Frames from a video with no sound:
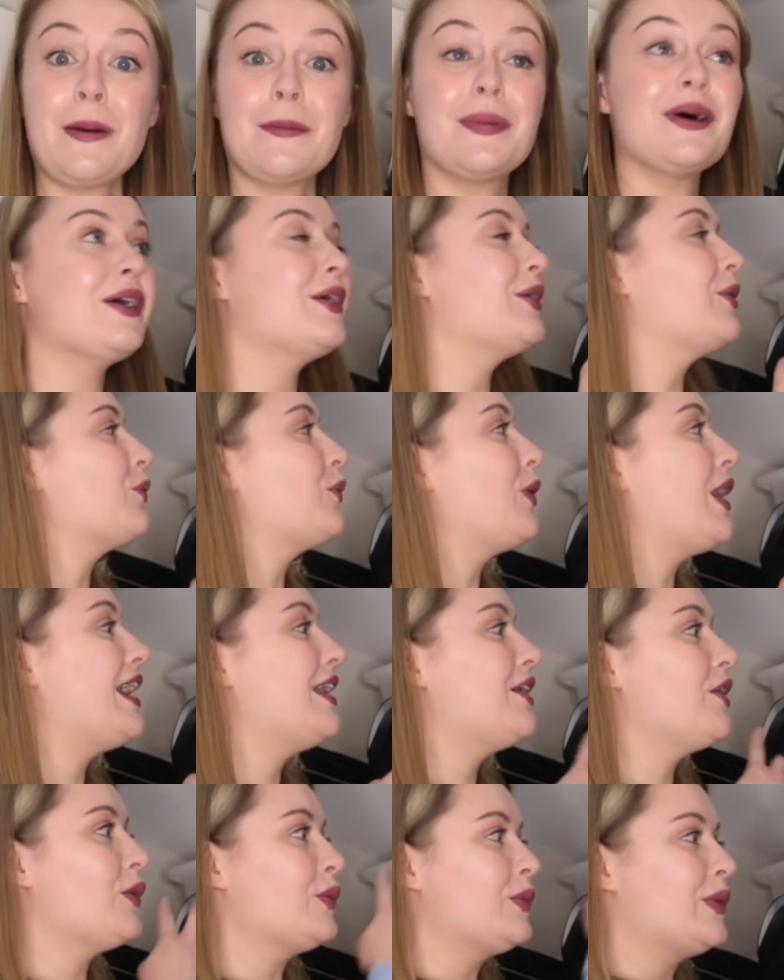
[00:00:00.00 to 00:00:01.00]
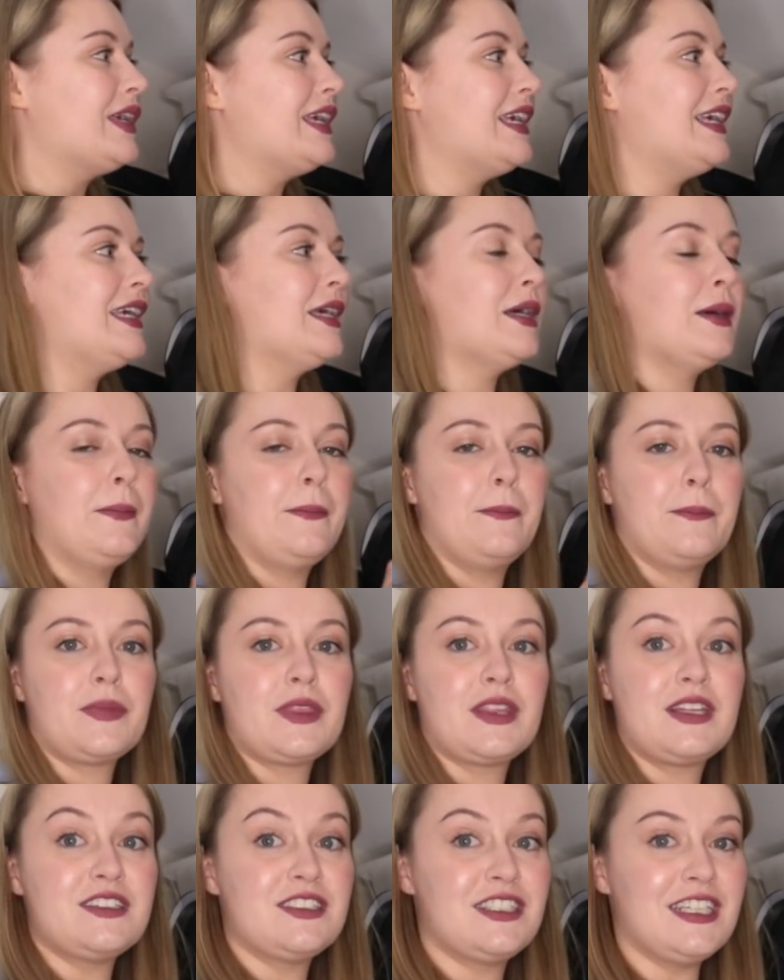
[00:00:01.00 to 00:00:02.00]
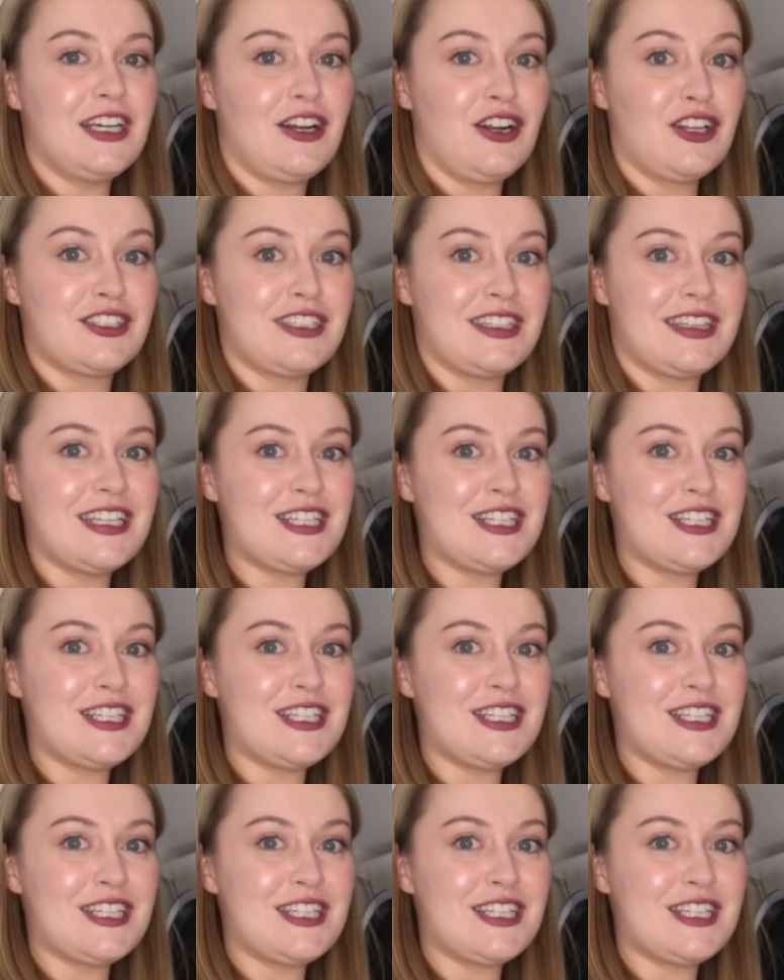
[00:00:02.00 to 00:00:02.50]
but when we decluttered